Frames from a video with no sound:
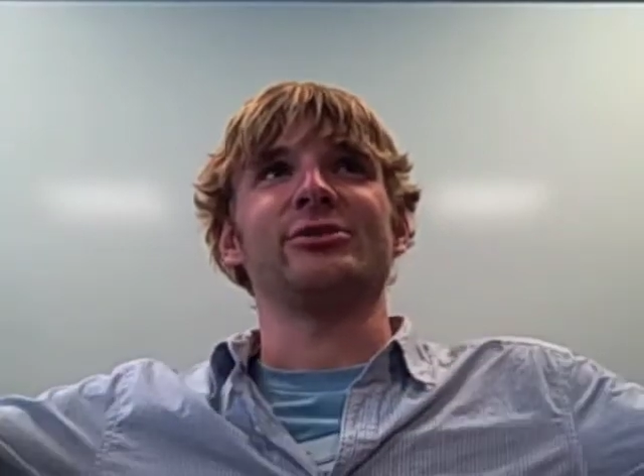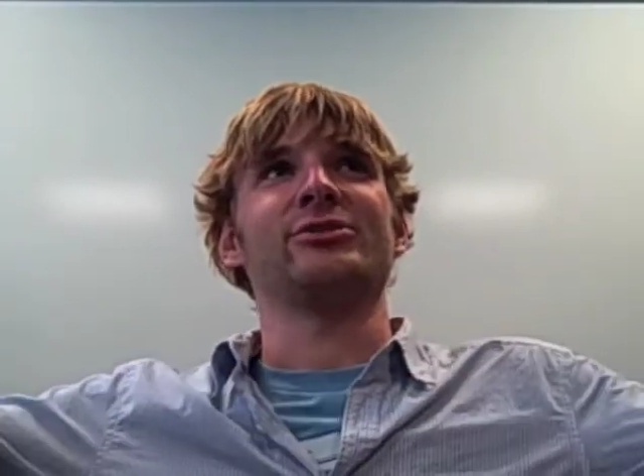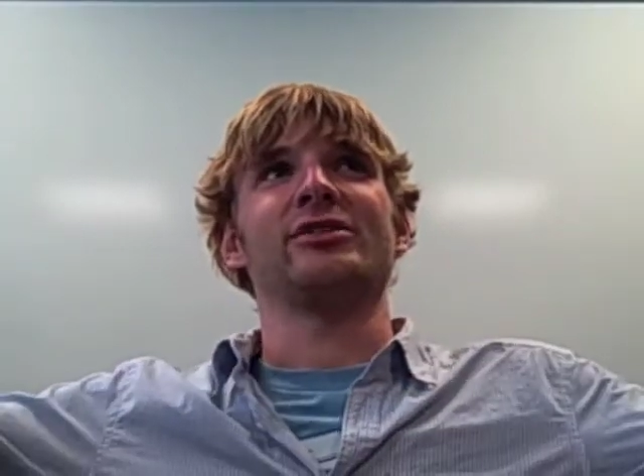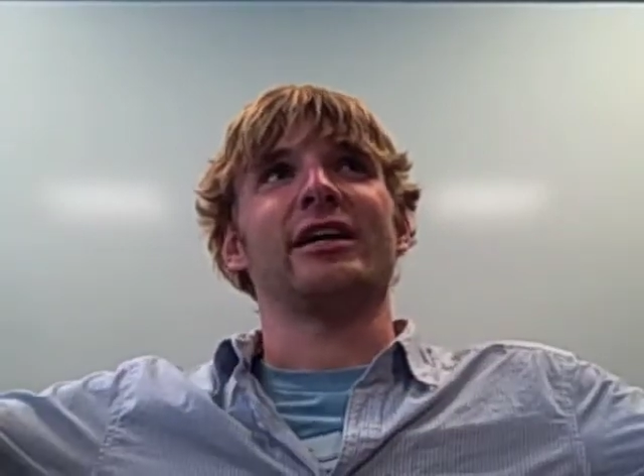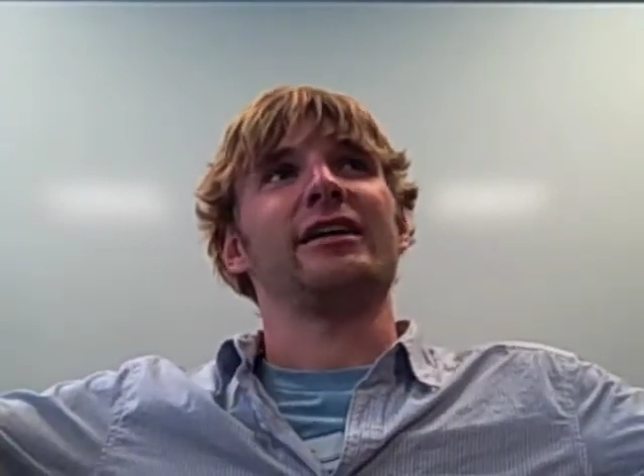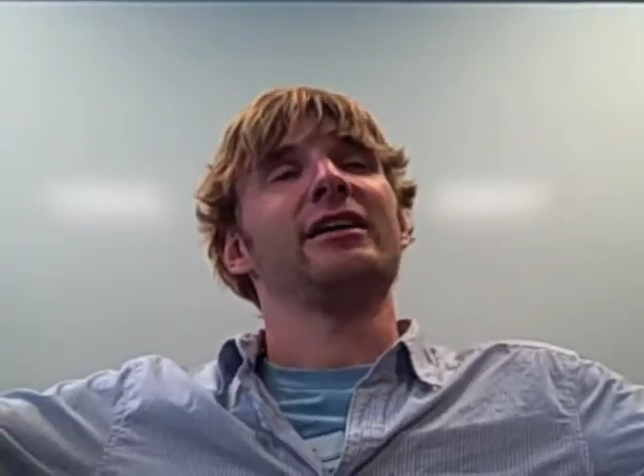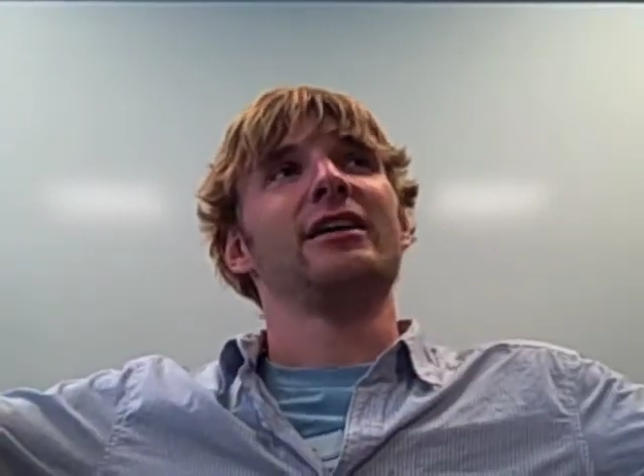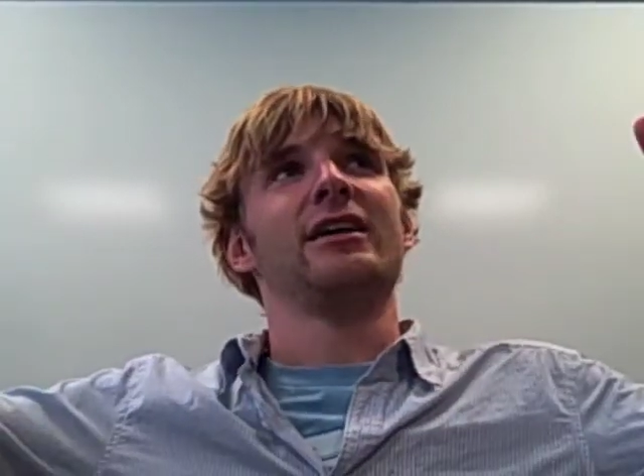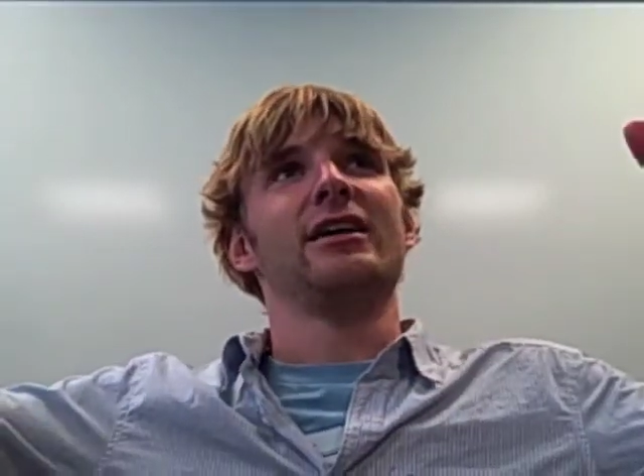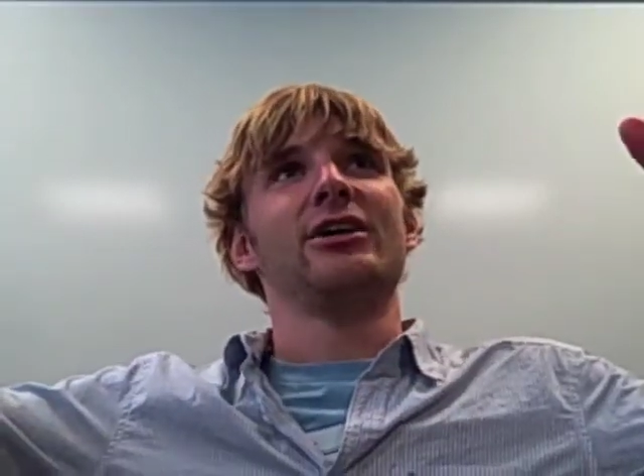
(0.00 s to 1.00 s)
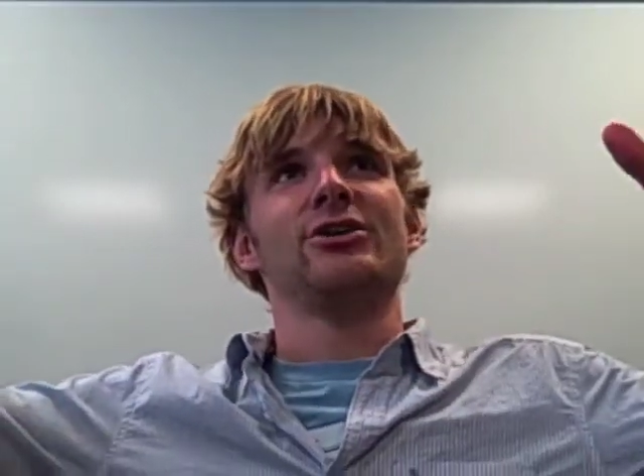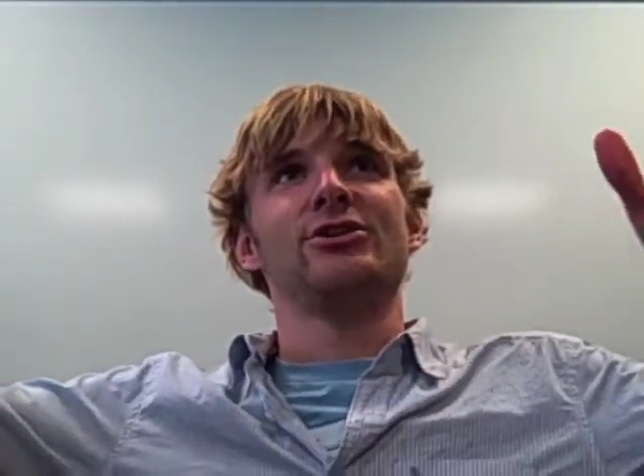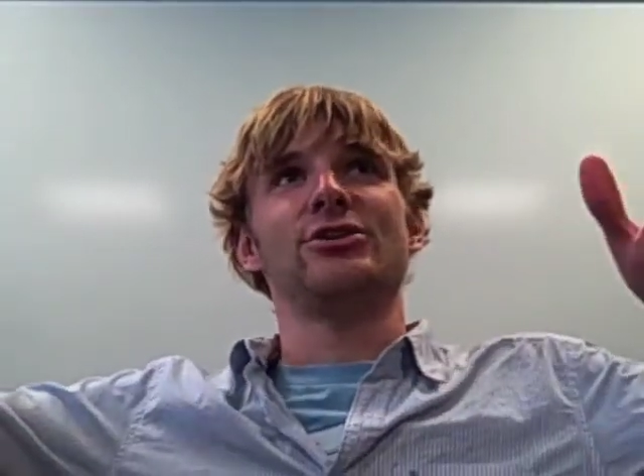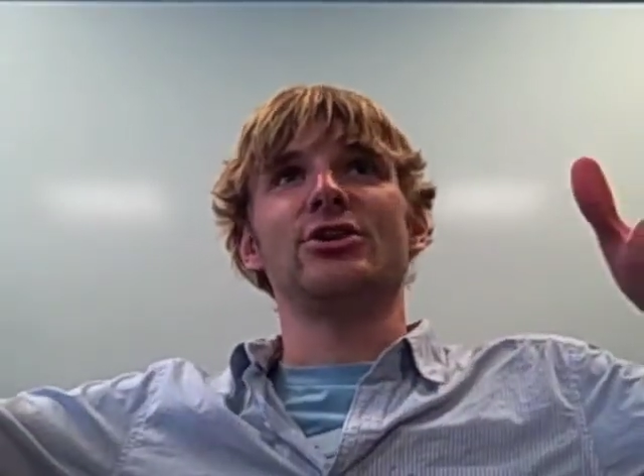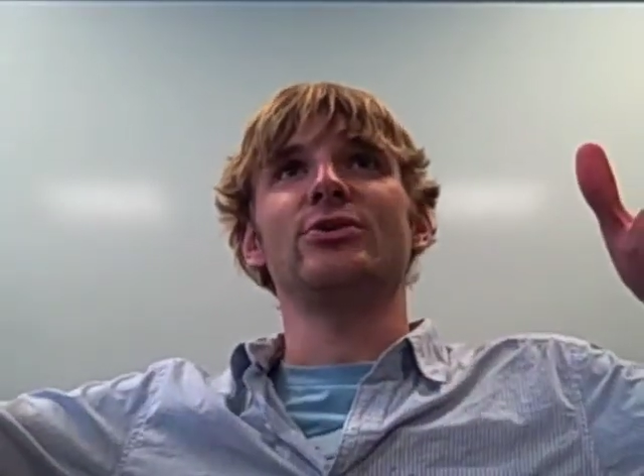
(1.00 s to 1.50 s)
It was like
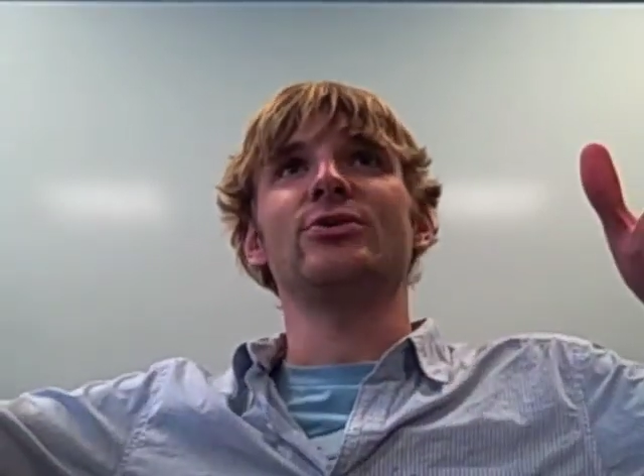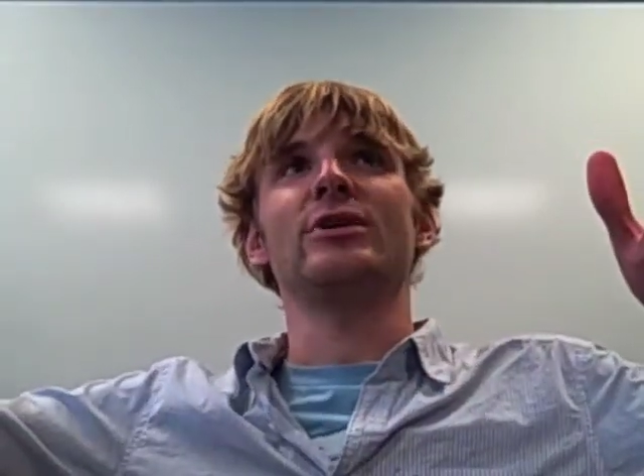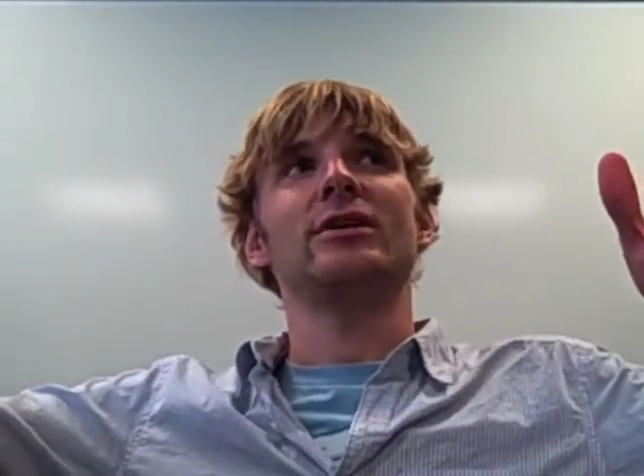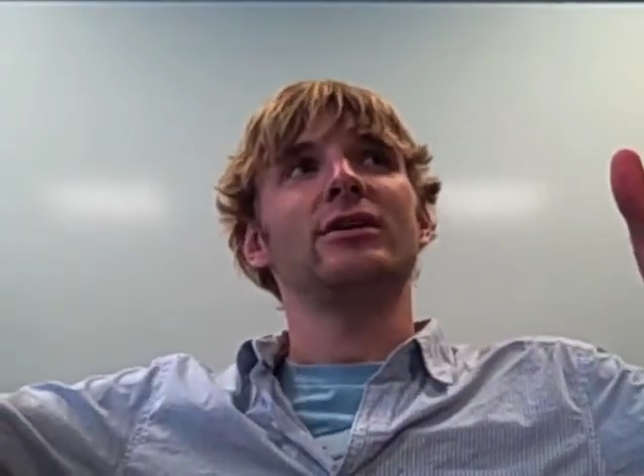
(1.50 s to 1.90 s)
two